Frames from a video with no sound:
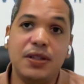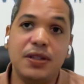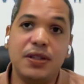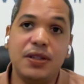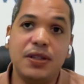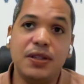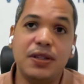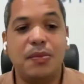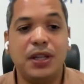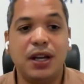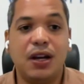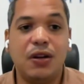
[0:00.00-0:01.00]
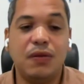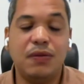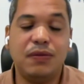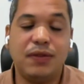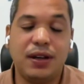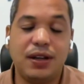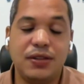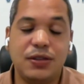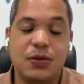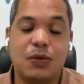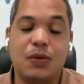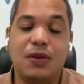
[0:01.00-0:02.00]
as I was coming out of
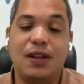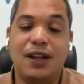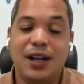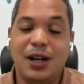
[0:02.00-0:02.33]
school.